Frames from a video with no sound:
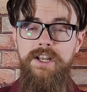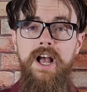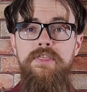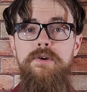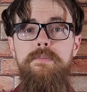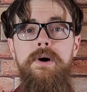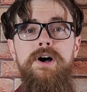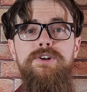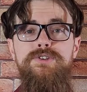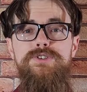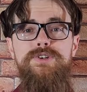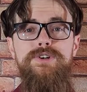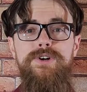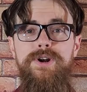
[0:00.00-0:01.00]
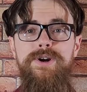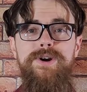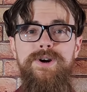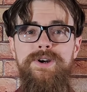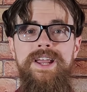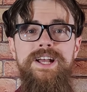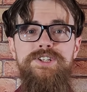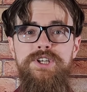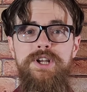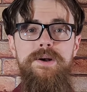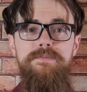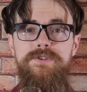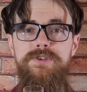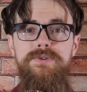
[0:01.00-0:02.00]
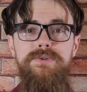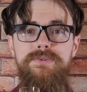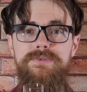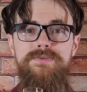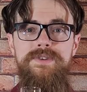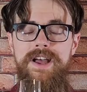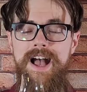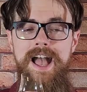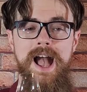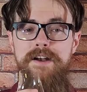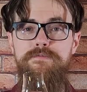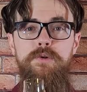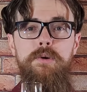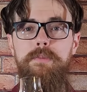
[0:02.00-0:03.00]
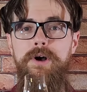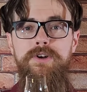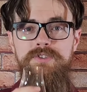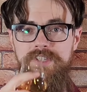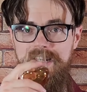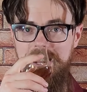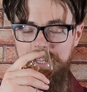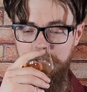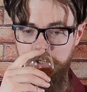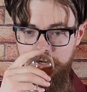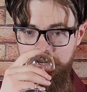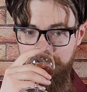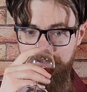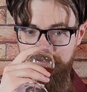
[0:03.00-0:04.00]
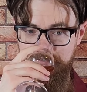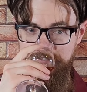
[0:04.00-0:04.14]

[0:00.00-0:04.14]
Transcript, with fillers: The bottles are catching up to. I have more bottles than I can drink.